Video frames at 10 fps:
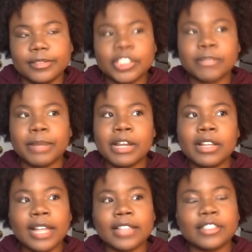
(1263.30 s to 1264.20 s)
Just bare,
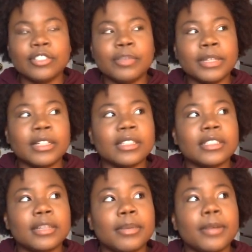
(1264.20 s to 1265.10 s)
like, stupid little
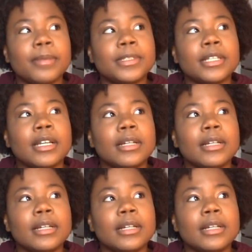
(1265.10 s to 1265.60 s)
slip-ups.